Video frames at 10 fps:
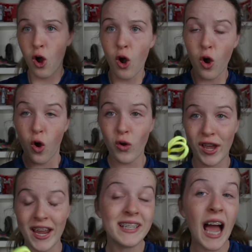Okay,
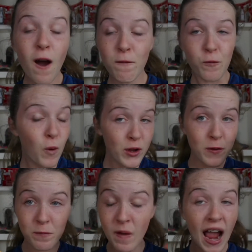now what you've
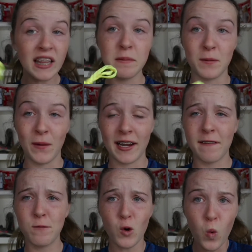finally been waiting
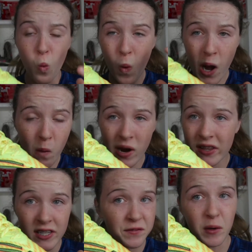for, where I rate these
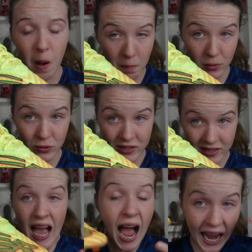fall boots.
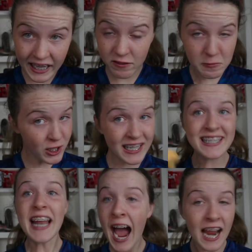I give them a good
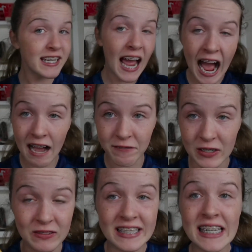9.5 out of
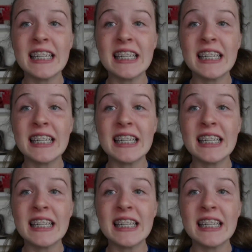10.